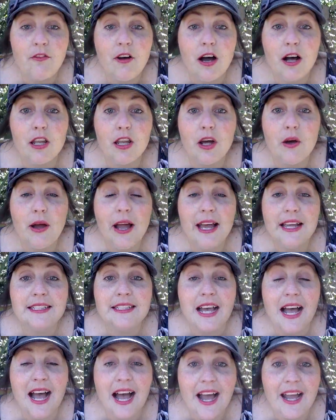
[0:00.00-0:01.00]
Follow
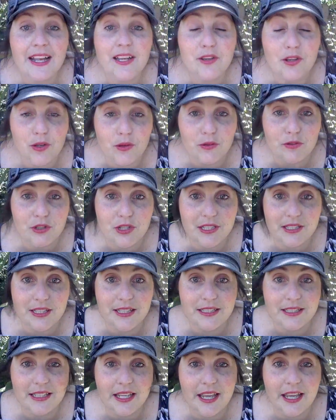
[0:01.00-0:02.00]
as I do,
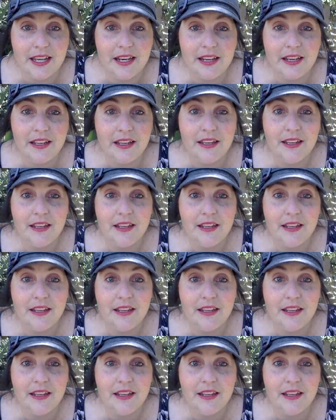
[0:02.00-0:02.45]
Jesus said.